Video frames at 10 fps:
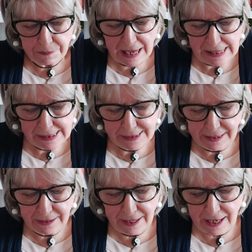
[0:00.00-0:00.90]

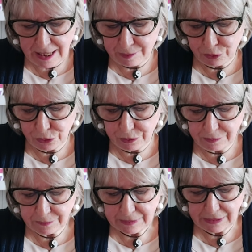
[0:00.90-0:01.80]
Palden
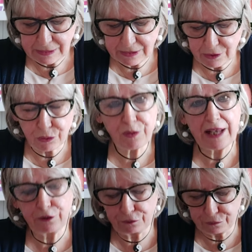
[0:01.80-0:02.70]
Lamo is the
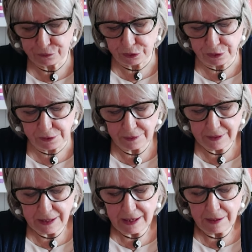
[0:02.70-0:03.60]
wrathful
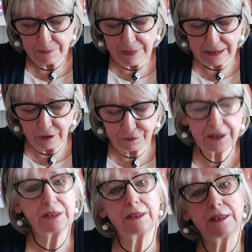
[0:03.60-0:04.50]

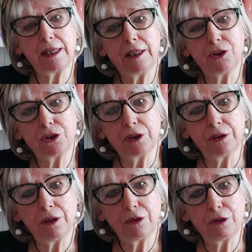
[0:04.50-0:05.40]

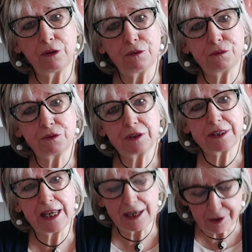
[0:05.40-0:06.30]
manifestation of
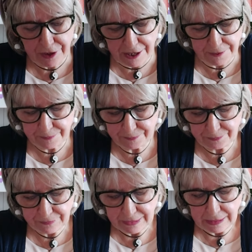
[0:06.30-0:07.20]
terror.
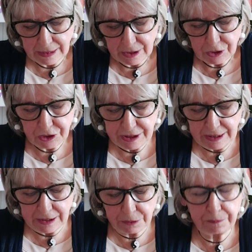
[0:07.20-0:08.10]

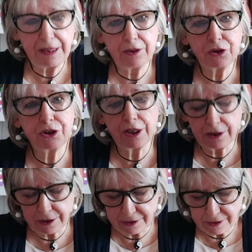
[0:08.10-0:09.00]
She is
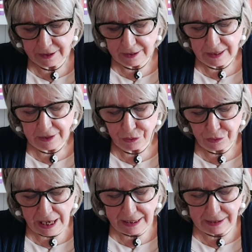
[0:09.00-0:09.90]
pictured
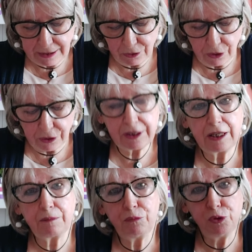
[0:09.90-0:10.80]
riding on
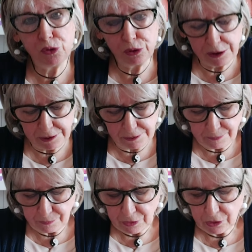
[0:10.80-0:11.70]
a mule
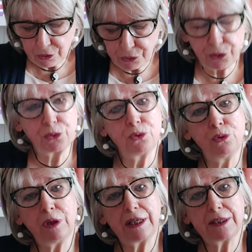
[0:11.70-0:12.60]

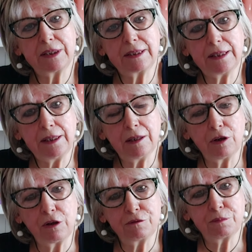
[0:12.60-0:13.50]
through a sea
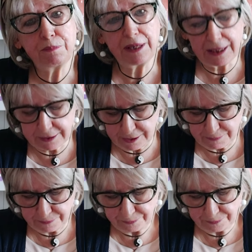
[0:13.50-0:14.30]
of blood.